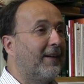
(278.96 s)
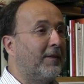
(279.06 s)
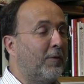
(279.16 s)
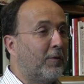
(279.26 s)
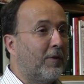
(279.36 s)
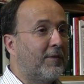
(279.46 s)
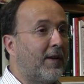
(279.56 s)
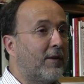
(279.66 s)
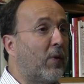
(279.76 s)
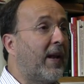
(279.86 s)
Newton
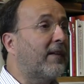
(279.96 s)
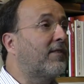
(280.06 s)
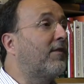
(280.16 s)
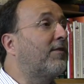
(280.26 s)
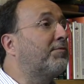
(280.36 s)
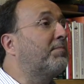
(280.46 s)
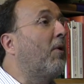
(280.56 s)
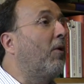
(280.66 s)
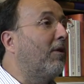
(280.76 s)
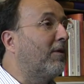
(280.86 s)
says, when x is
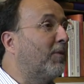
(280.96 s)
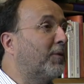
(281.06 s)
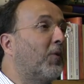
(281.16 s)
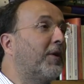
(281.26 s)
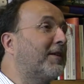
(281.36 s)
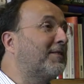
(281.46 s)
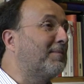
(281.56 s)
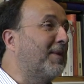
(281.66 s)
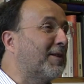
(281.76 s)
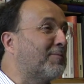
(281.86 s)
small. But what does it
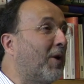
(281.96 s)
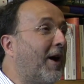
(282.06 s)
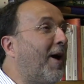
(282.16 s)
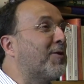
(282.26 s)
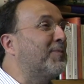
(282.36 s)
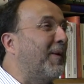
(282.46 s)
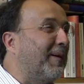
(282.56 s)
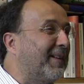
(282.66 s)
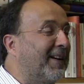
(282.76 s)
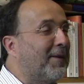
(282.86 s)
mean, small? How
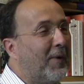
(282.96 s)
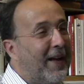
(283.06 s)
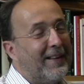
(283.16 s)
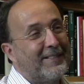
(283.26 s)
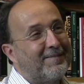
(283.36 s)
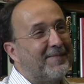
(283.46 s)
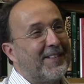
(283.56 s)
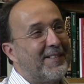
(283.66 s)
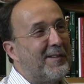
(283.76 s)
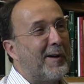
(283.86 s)
small? Well,
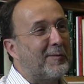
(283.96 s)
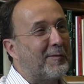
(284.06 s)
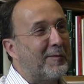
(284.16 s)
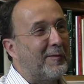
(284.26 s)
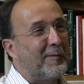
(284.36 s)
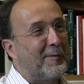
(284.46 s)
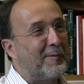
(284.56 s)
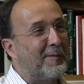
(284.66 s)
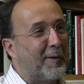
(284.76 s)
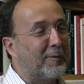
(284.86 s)
not
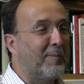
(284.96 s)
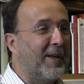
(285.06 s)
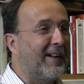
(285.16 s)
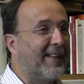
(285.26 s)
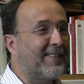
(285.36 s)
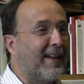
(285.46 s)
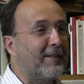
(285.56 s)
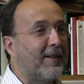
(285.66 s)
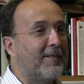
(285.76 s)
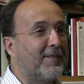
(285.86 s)
too big, let's add
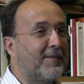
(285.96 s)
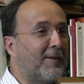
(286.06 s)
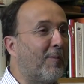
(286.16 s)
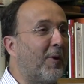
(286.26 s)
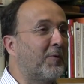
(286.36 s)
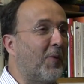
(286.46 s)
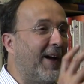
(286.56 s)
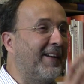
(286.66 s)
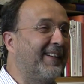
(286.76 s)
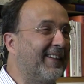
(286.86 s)

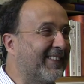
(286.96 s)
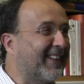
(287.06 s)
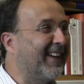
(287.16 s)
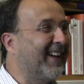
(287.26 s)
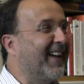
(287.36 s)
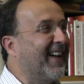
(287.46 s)
0.1, okay?